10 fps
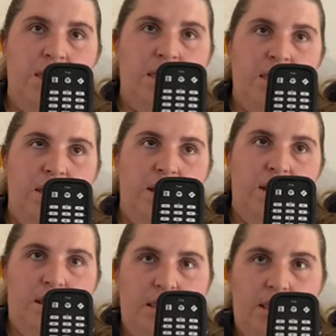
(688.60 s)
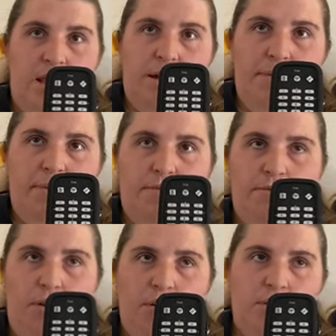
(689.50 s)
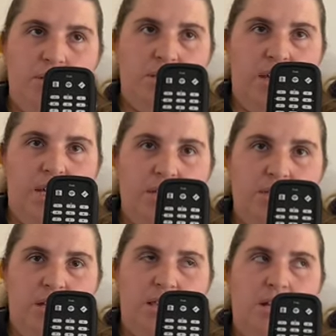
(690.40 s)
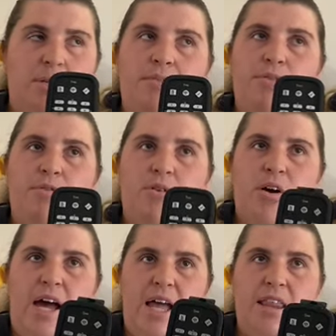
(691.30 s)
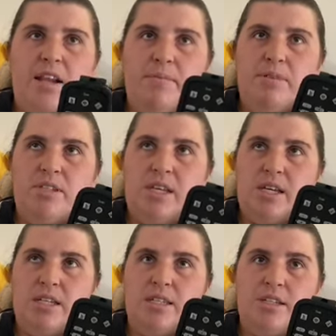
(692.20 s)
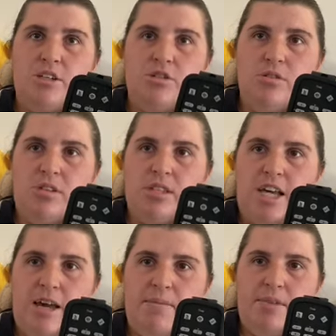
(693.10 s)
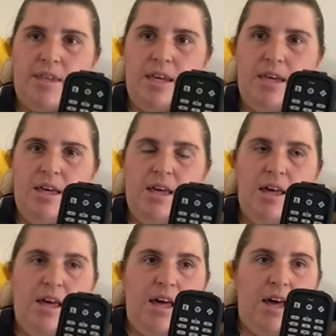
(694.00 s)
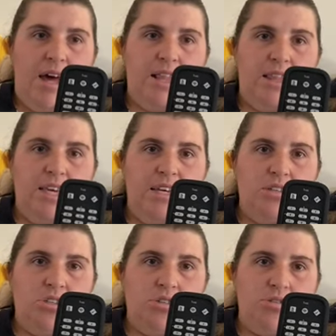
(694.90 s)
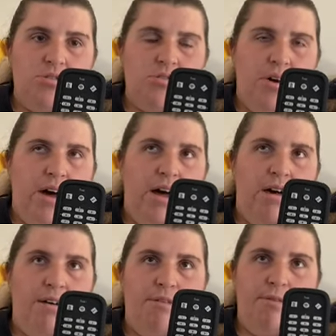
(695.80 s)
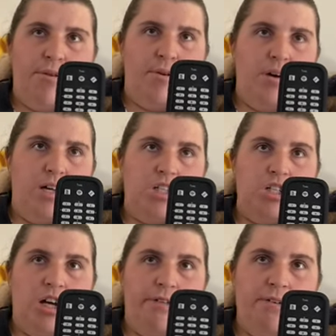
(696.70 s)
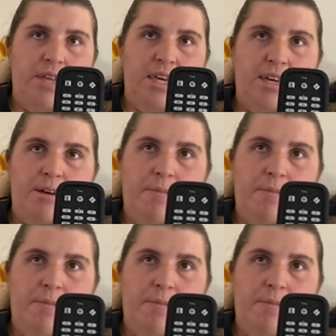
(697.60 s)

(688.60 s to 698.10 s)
Then the number 4 is next. Now the number 4 and the number 6 do the same thing, and these two are for shuffling